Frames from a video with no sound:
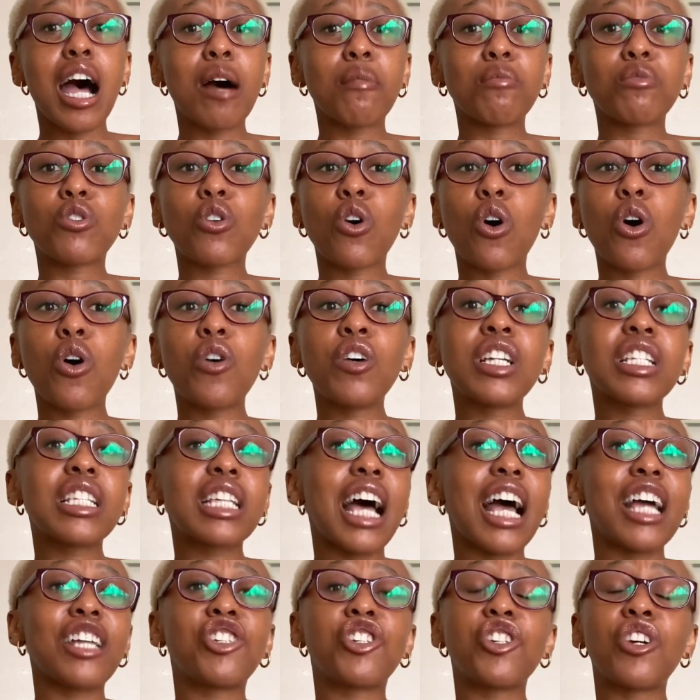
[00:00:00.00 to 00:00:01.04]
So always
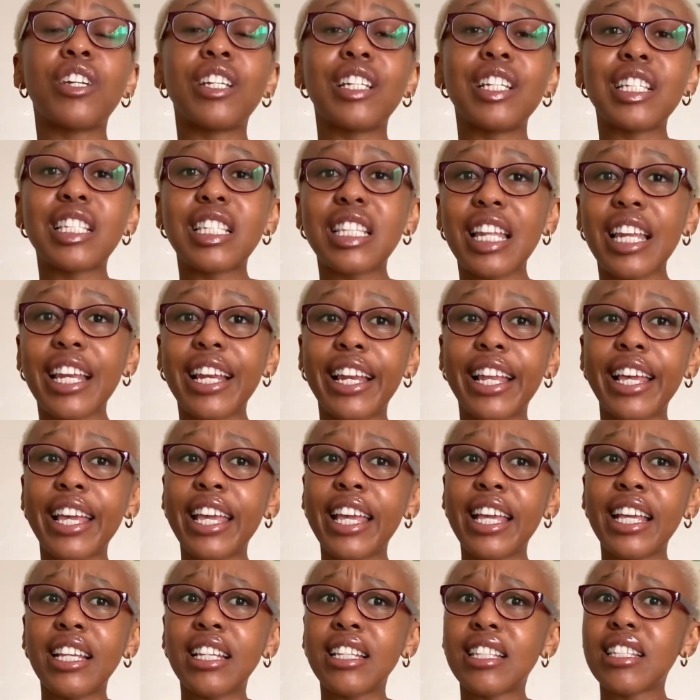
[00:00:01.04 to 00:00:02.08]
add your listen
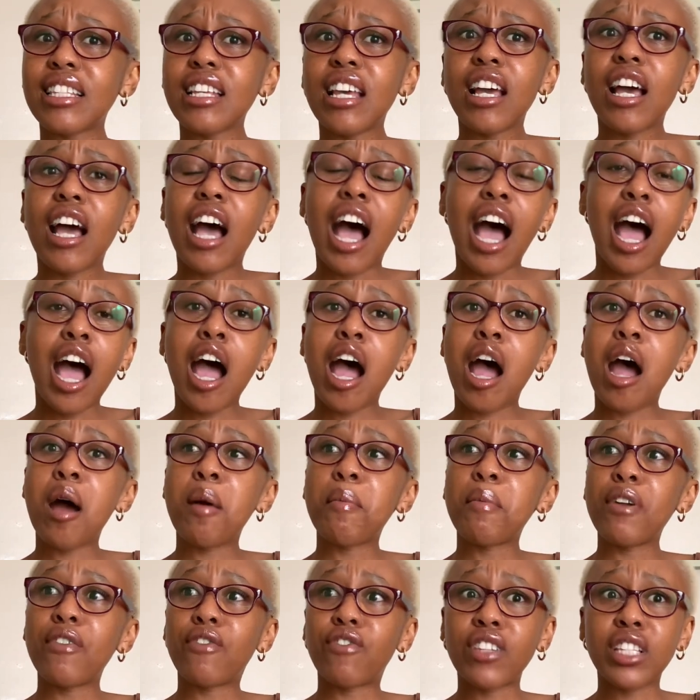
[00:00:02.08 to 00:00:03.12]
links.
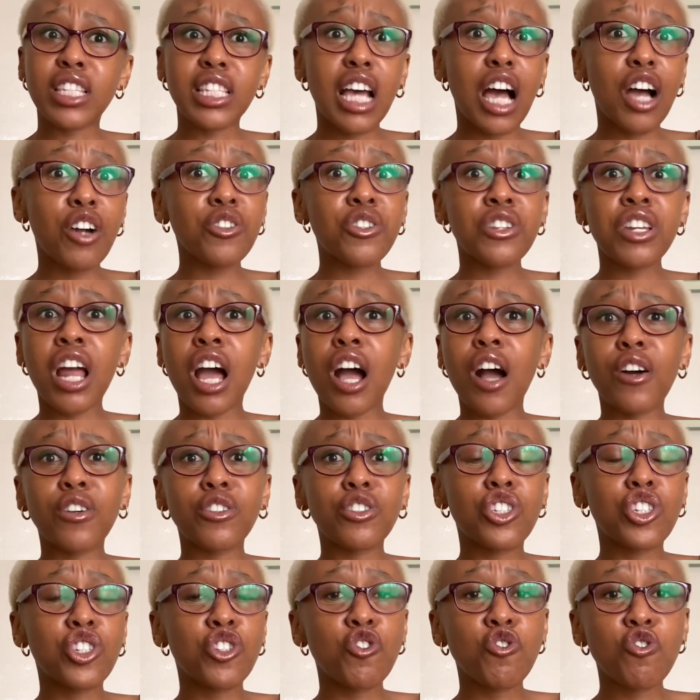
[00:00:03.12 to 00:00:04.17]
If it's out now,
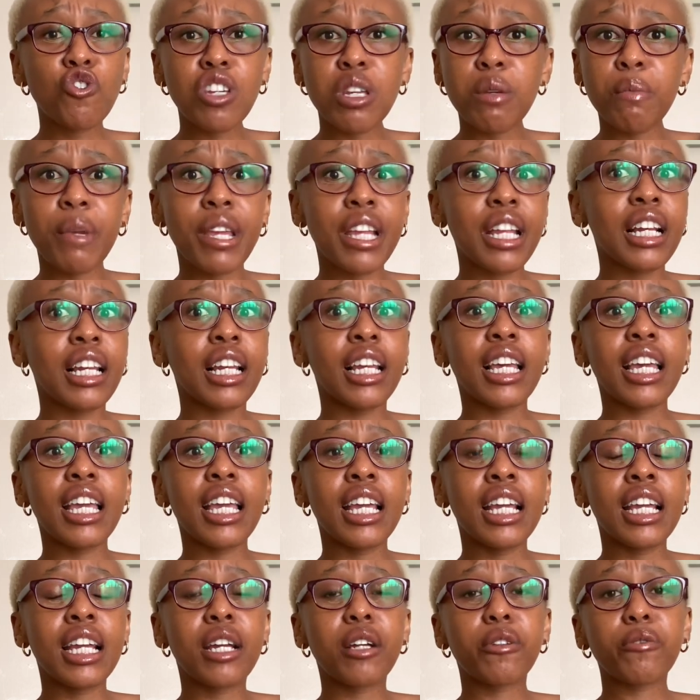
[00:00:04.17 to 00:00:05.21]
streaming
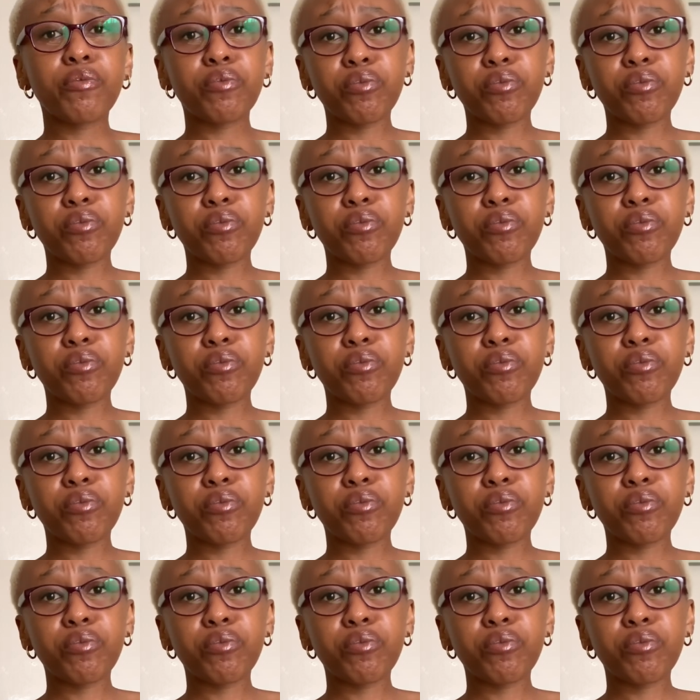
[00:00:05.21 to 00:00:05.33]
link.